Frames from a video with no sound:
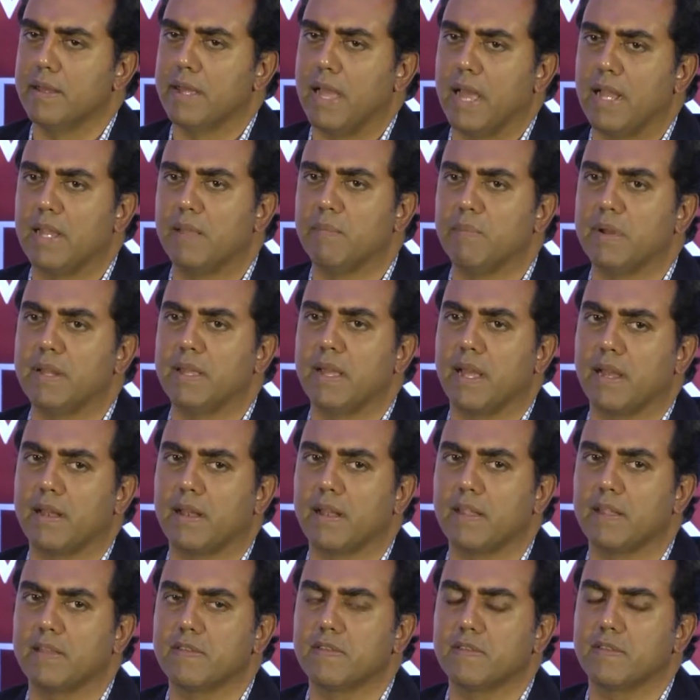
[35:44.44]
anybody
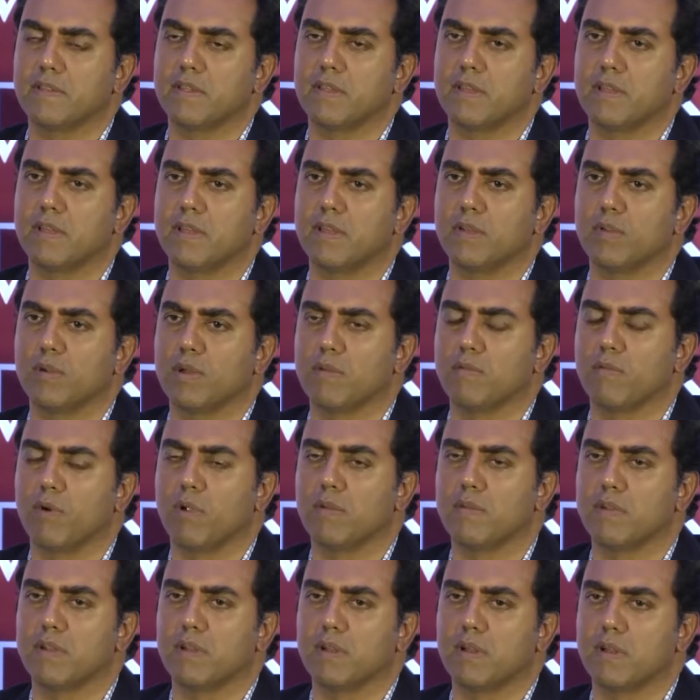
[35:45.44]
at least
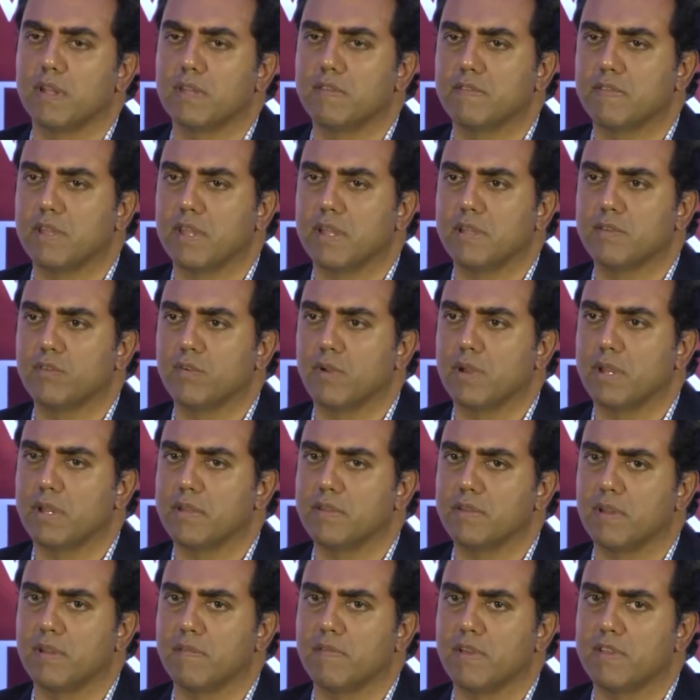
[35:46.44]
involved in early stage or
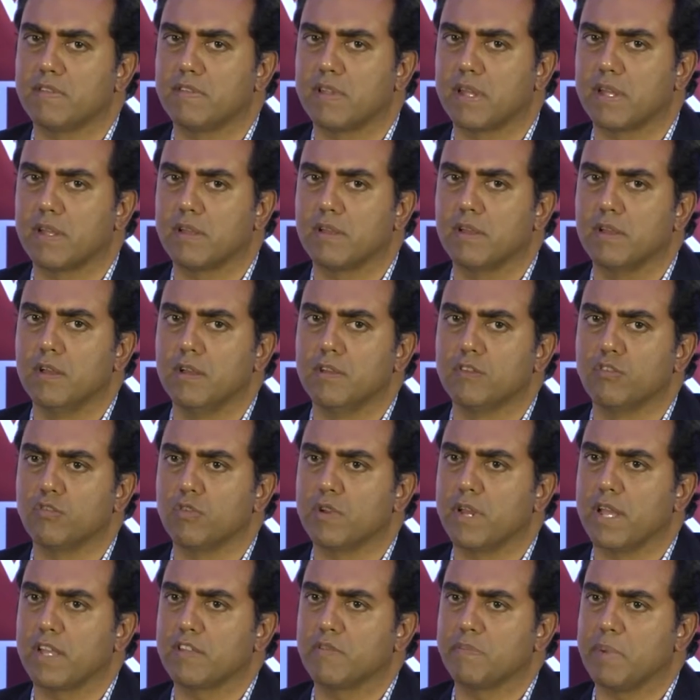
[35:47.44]
angel investing
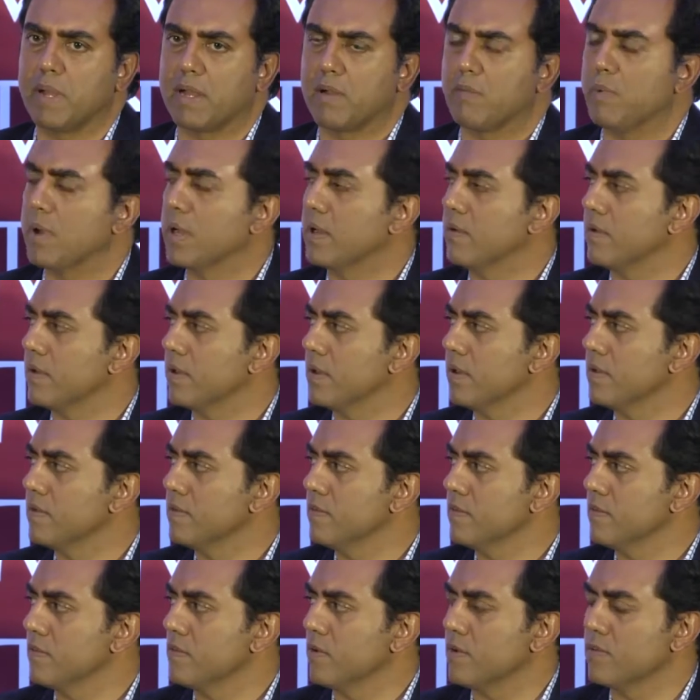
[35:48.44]
shouldn't expect quick
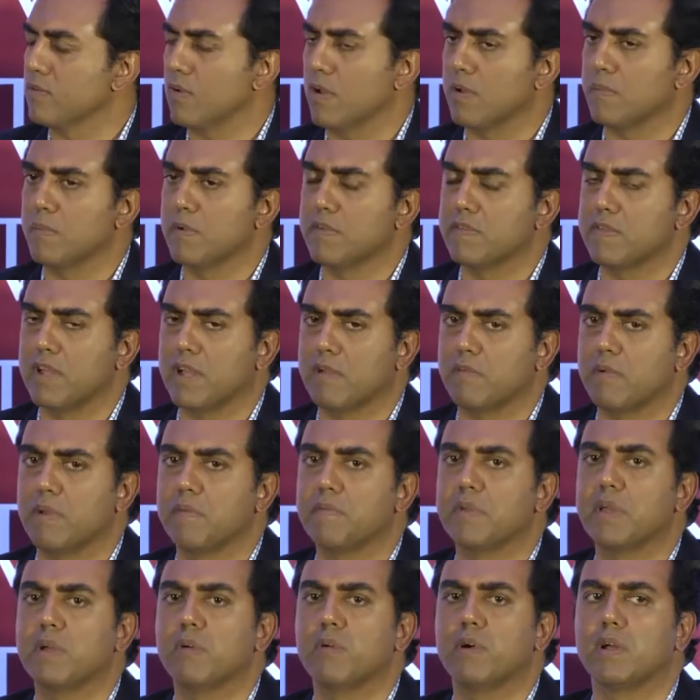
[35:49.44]
returns. So it's almost like
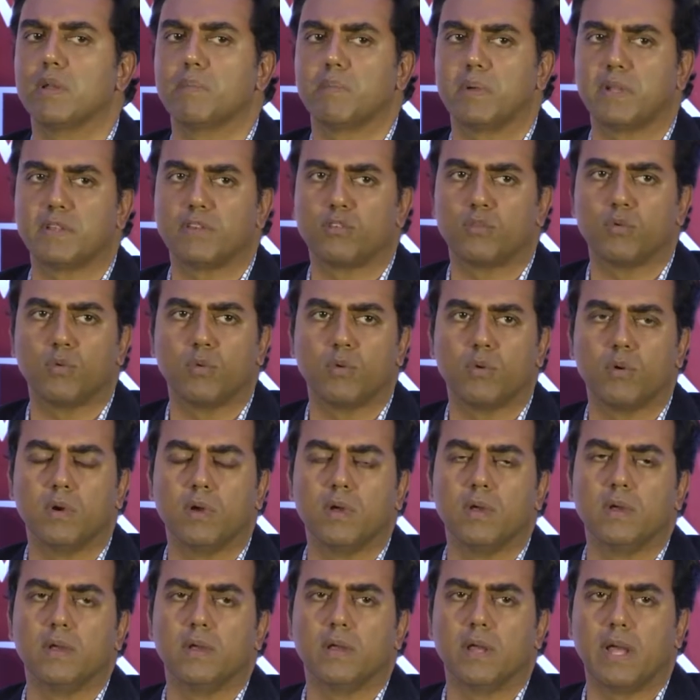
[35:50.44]
when we go and pitch to
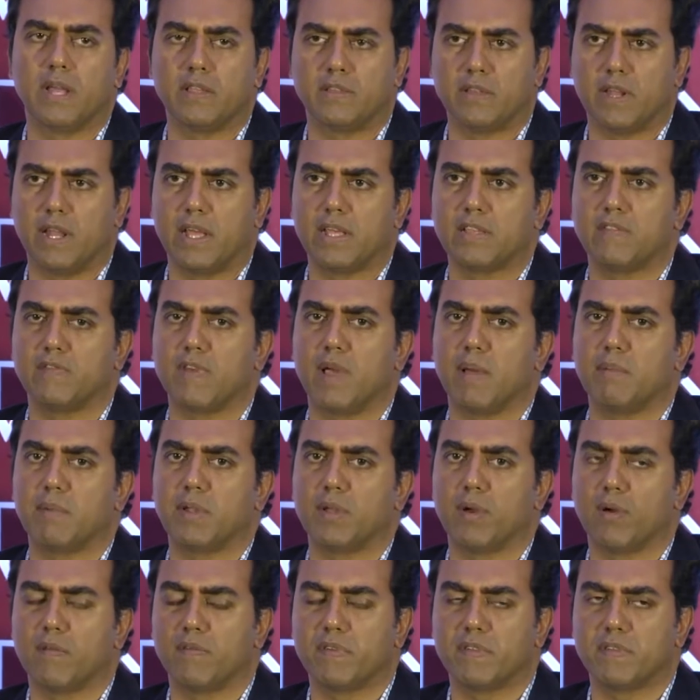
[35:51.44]
HNI's
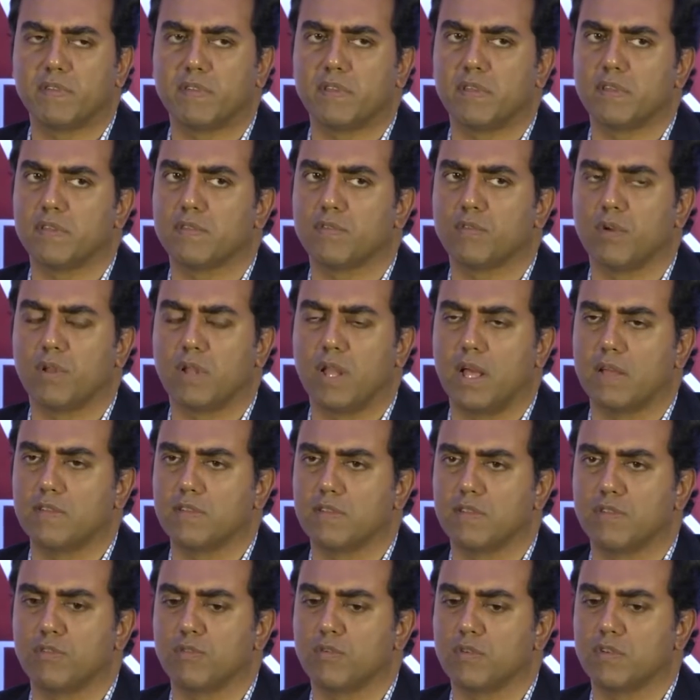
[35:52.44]
family offices or large
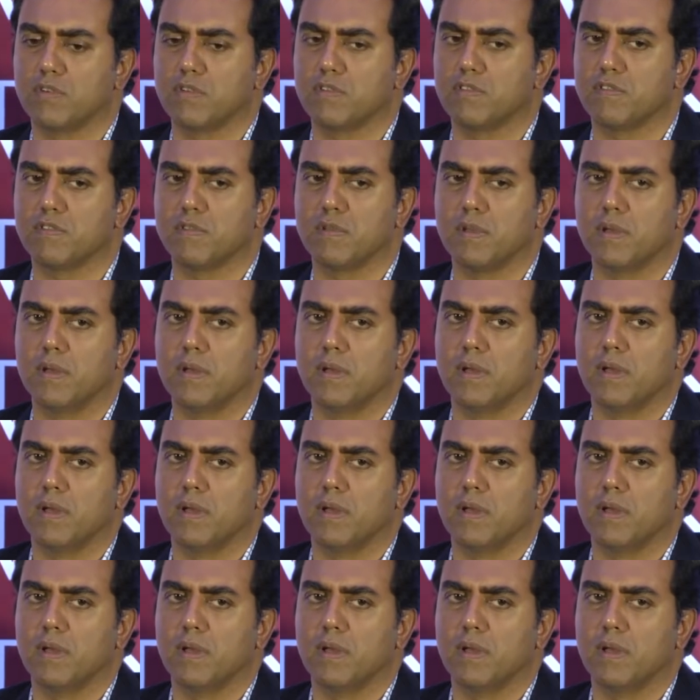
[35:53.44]
institutions,